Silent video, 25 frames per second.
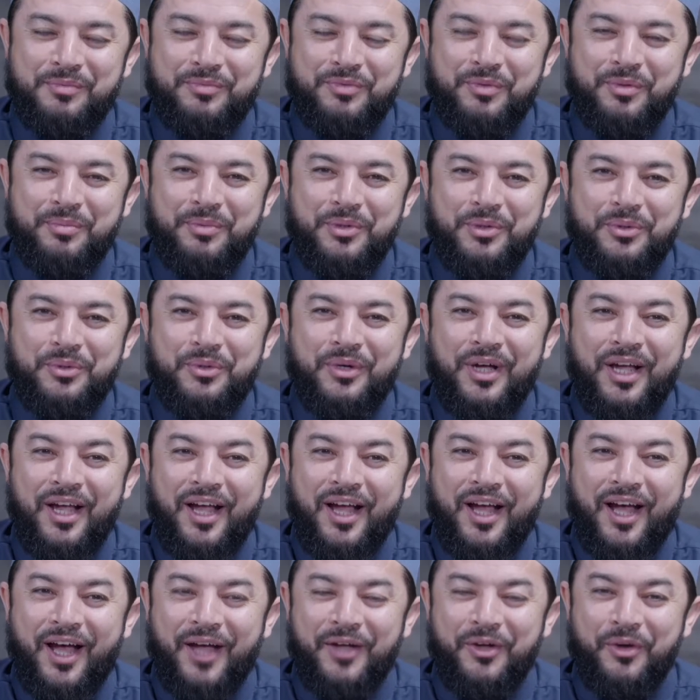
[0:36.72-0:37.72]
from you.
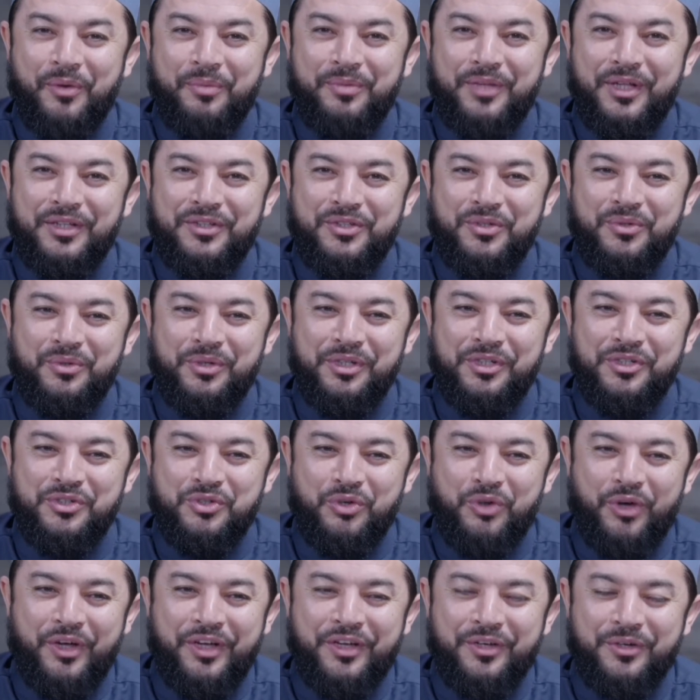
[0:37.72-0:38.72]
I hope that you
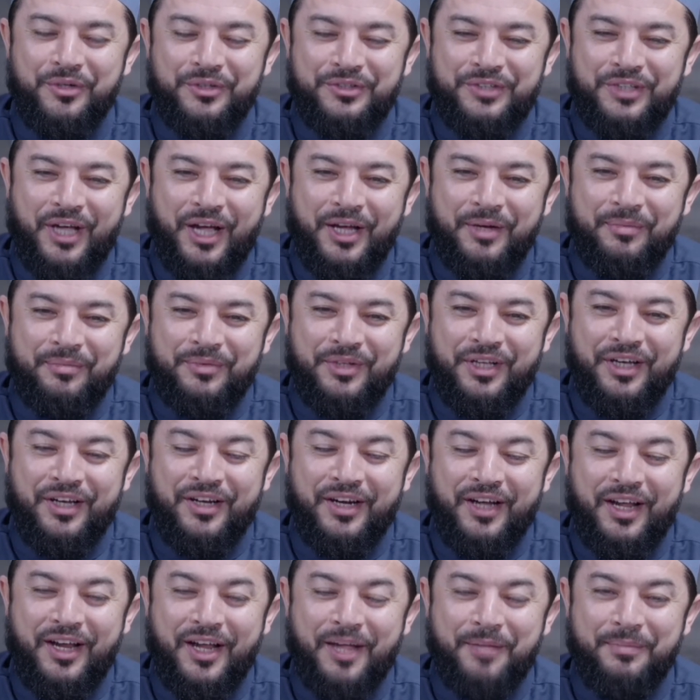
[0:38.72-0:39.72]
enjoying your time there
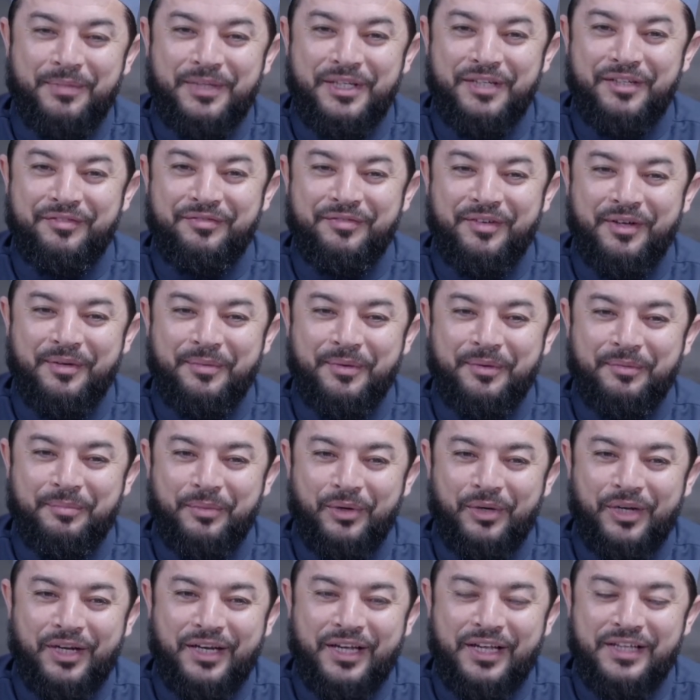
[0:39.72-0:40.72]
and I believe uh,
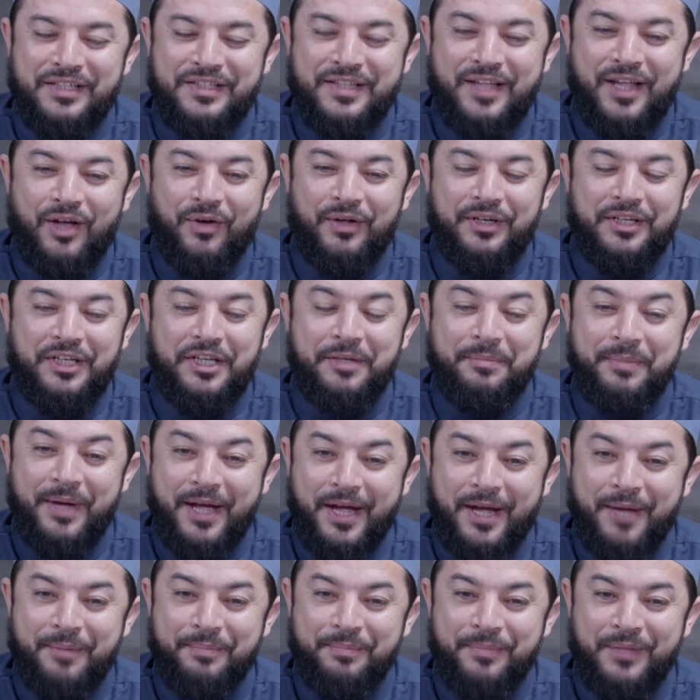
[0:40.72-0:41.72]
is now an
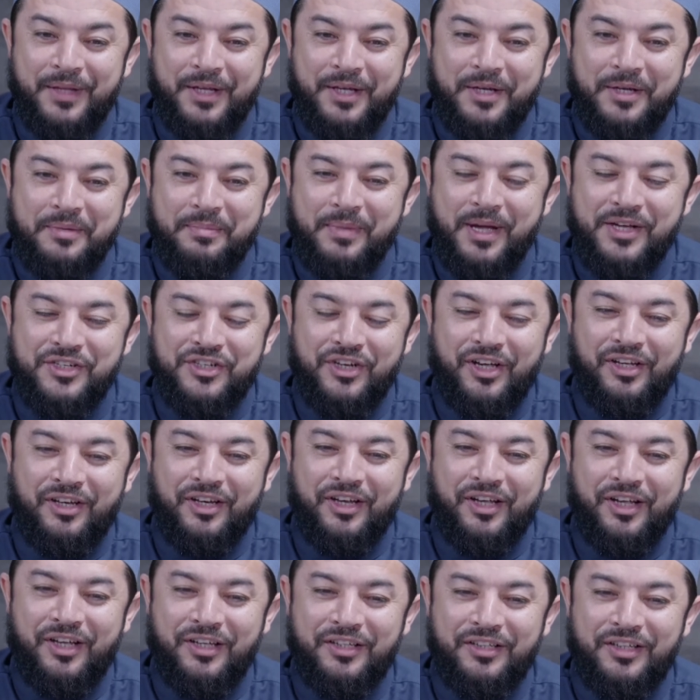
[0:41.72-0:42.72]
imam,
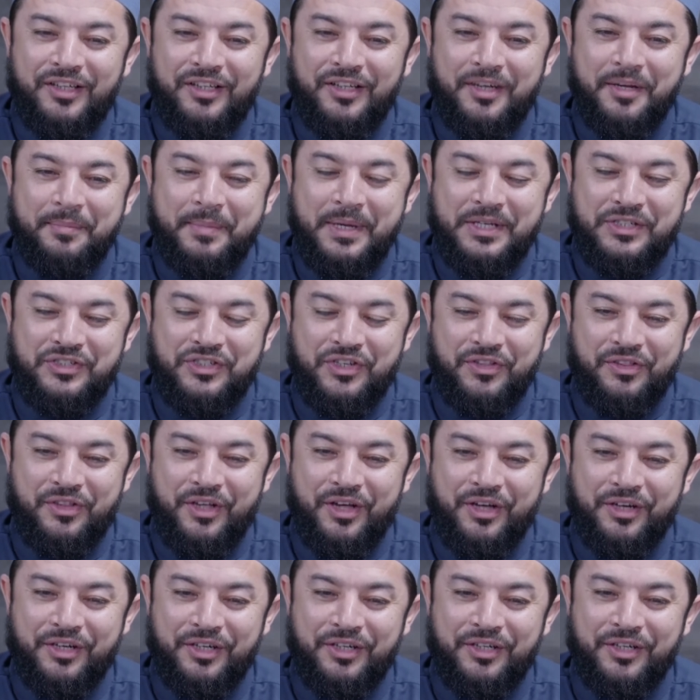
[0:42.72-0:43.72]
mashallah, in, in a masjid
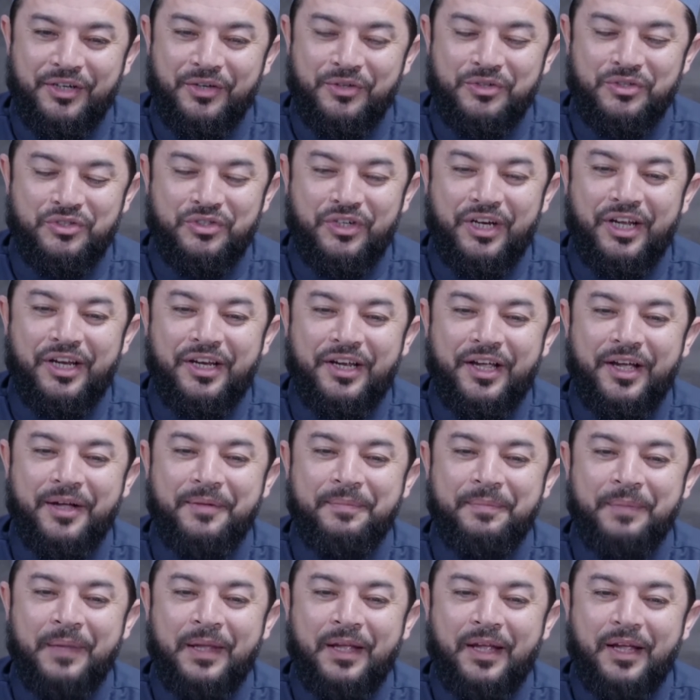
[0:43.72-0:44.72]
there in Australia.
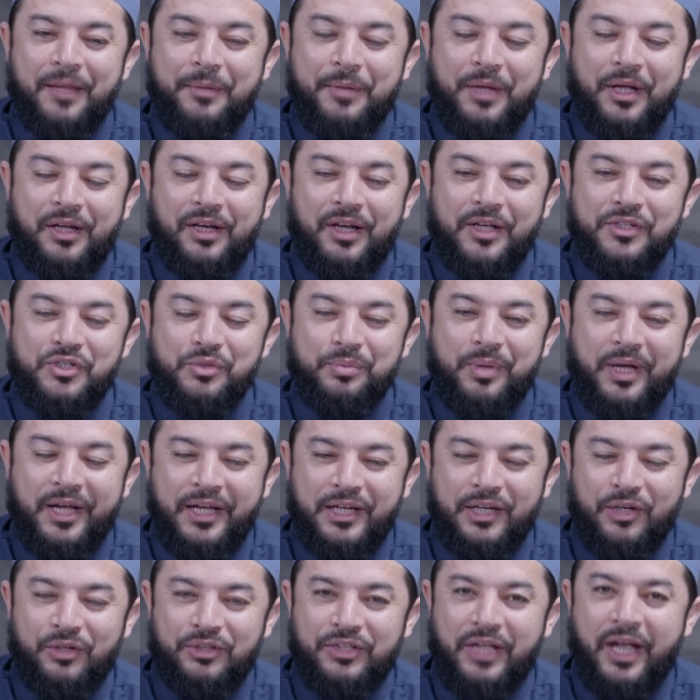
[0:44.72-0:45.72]
May Allah
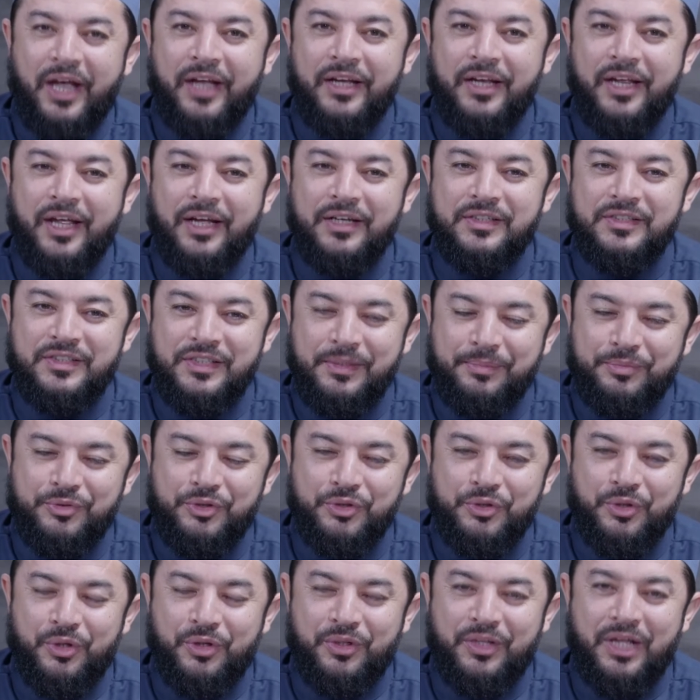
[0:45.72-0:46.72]
subhanahu wa ta'ala accept
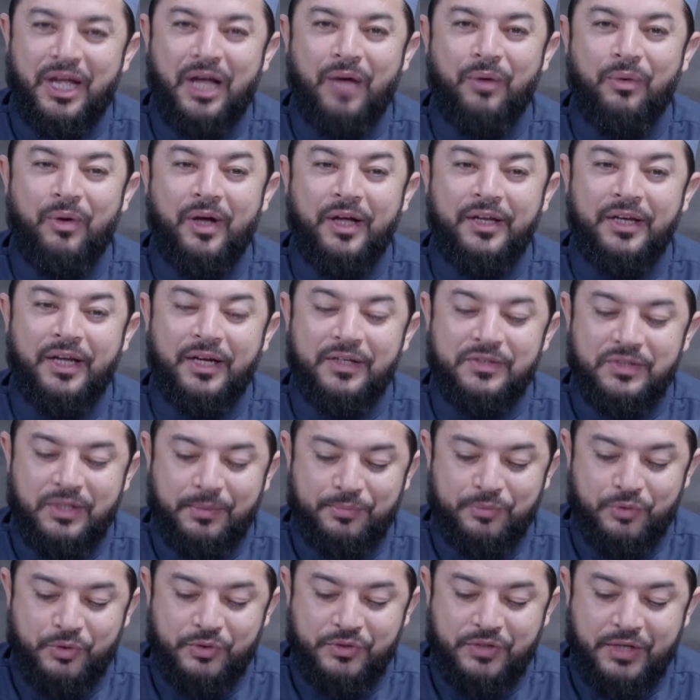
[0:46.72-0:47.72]
your da'wah and
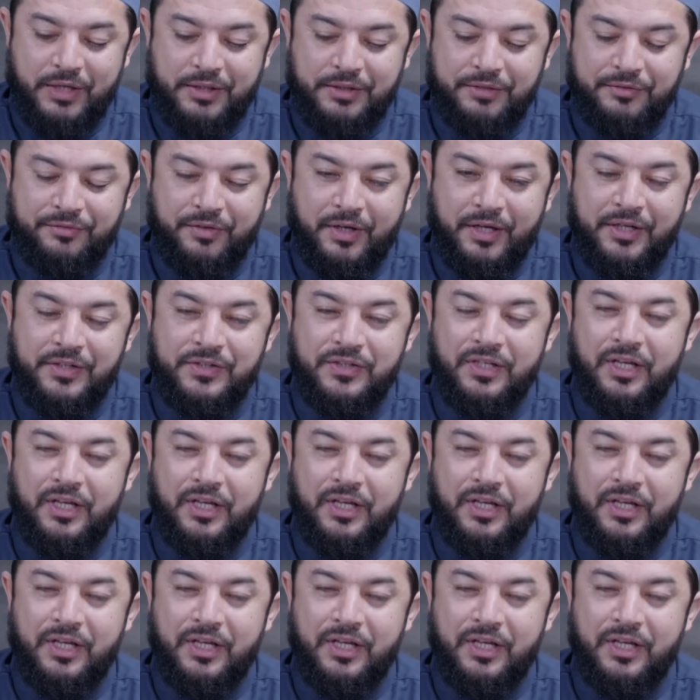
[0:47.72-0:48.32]
accept your sacrifice.